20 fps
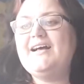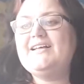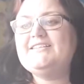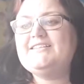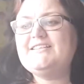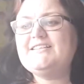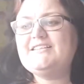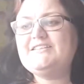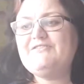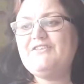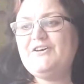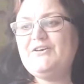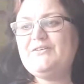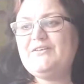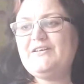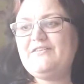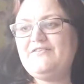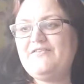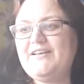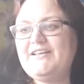Her sister
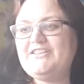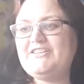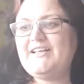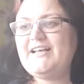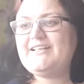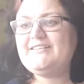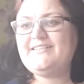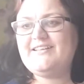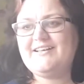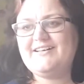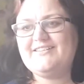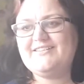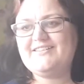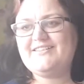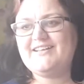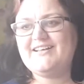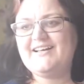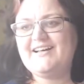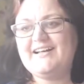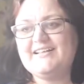Rosie thinks she has the
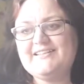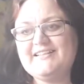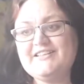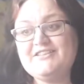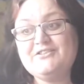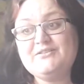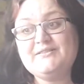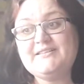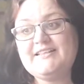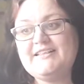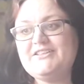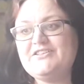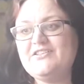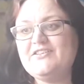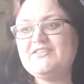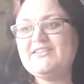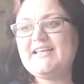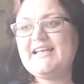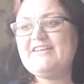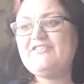answer, a digital
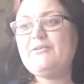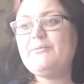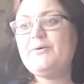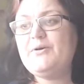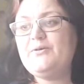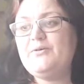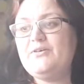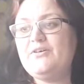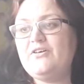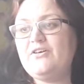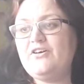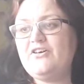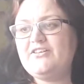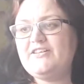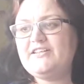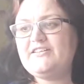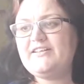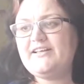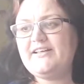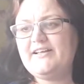detox in a remote
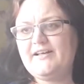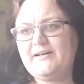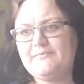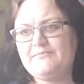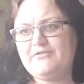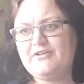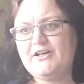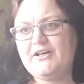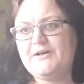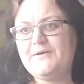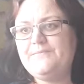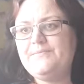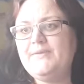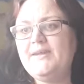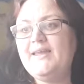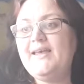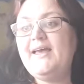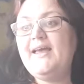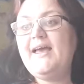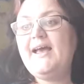cottage in Cumbria.
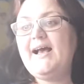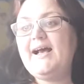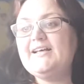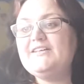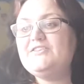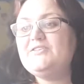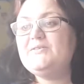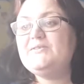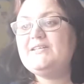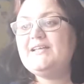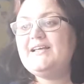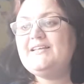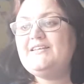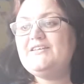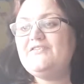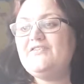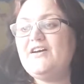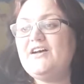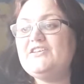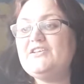As soon
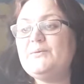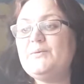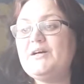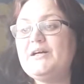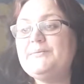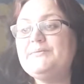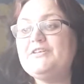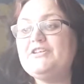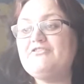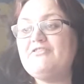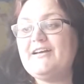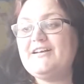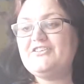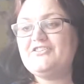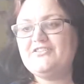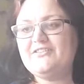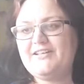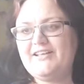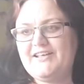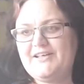Daisy finds a welcome
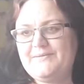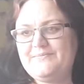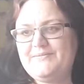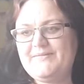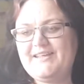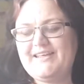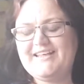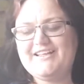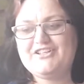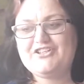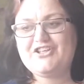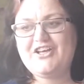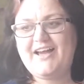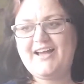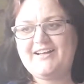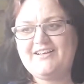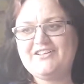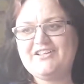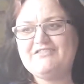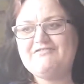distraction there, in
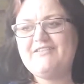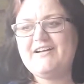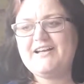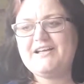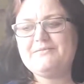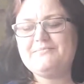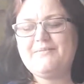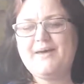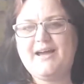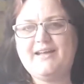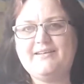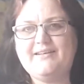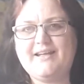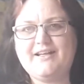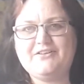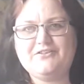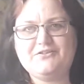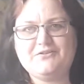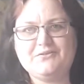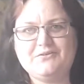Jack, the rugged man
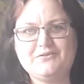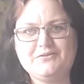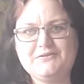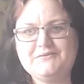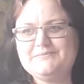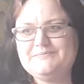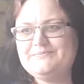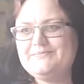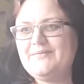next door.